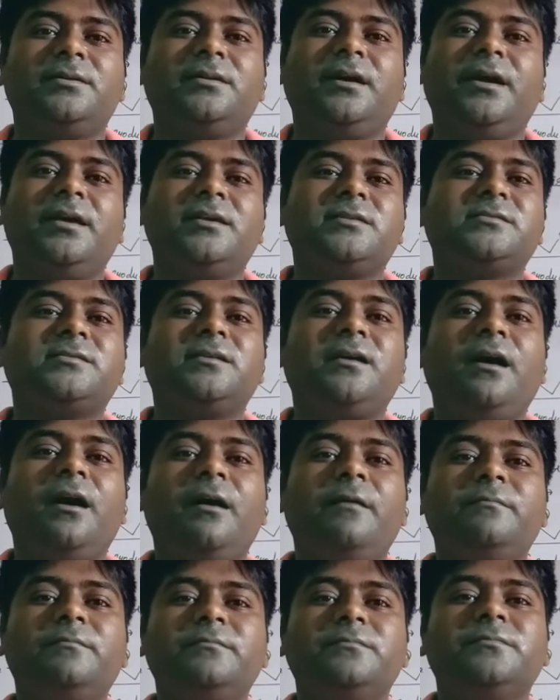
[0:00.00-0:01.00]
has
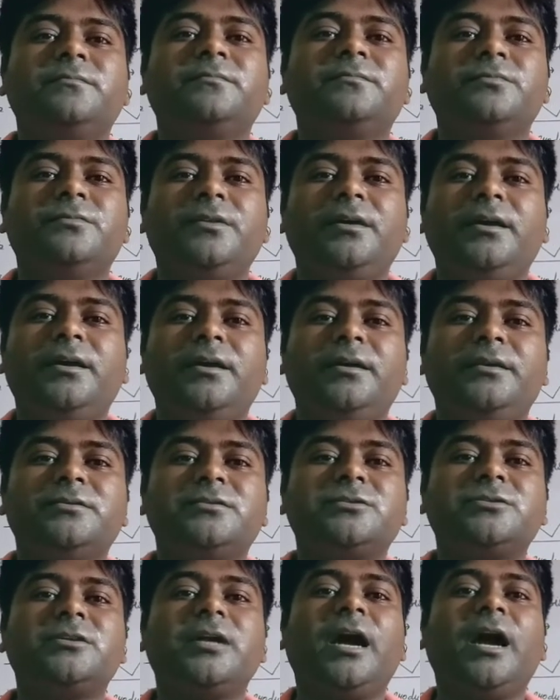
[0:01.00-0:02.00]
come, they
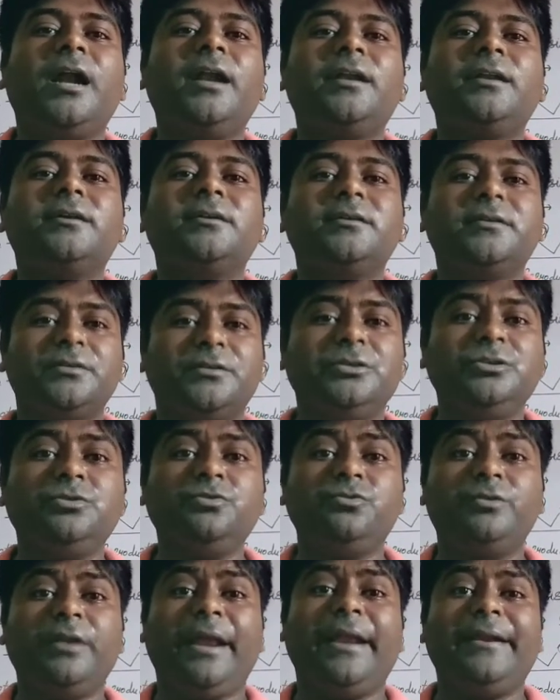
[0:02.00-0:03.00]
start
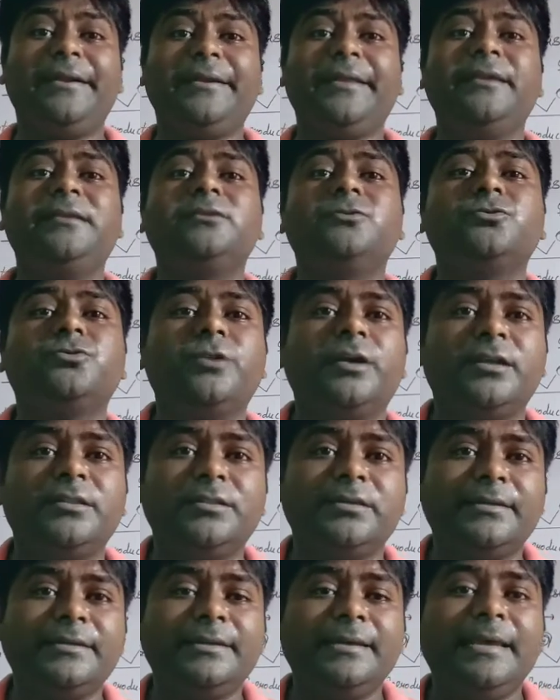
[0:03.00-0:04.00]
uniting
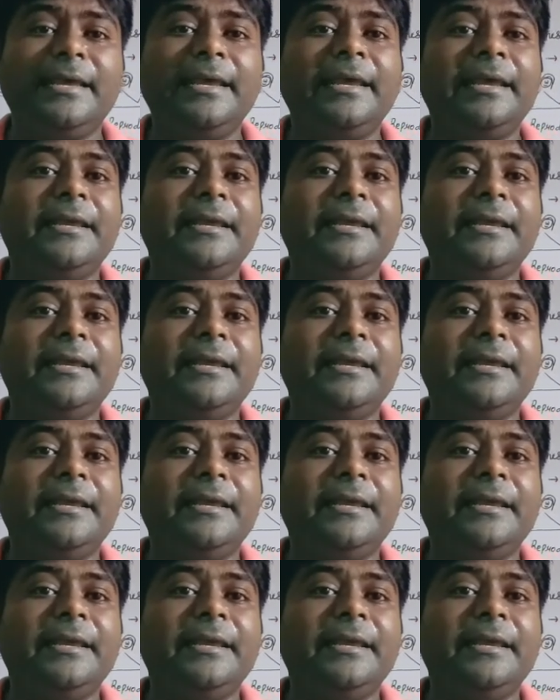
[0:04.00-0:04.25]
together.